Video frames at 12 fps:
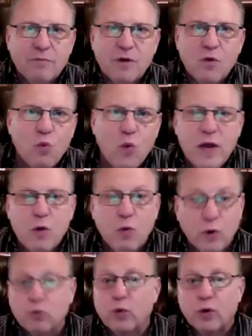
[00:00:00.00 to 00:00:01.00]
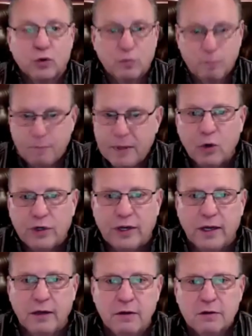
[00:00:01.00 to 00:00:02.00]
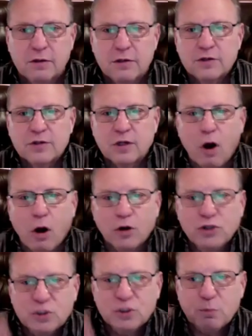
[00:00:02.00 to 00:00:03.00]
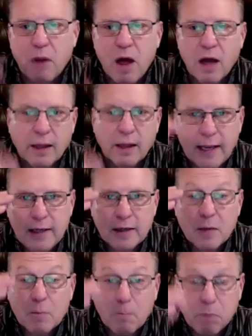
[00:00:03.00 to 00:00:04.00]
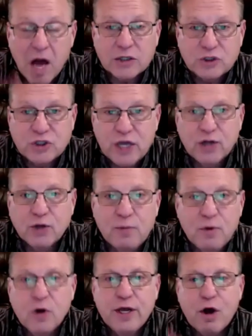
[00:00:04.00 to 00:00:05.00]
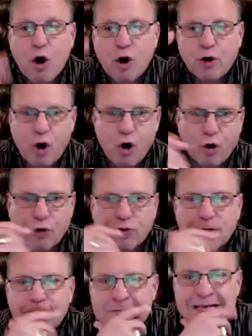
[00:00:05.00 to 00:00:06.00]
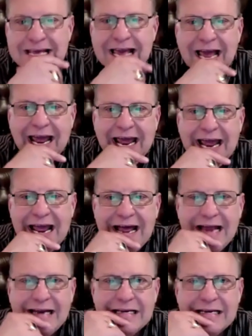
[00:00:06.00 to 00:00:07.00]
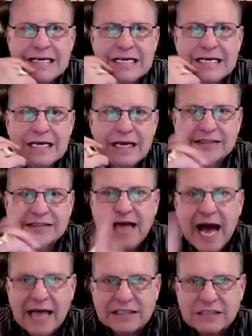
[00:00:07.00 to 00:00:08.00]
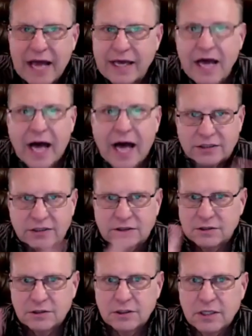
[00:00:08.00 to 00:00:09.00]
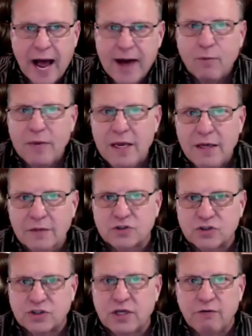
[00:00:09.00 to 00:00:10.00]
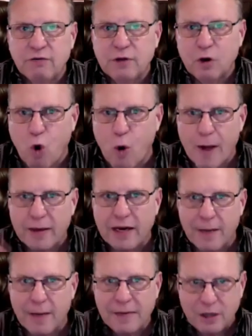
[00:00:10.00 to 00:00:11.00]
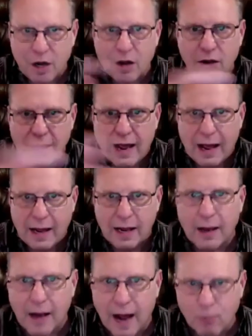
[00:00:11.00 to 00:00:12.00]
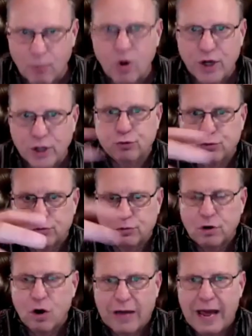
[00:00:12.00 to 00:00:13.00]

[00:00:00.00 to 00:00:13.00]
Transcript: we're building the largest blockchain community on earth. And it's guys like us. I don't mean Steve Little Corp. I mean, I'm one of you. Okay.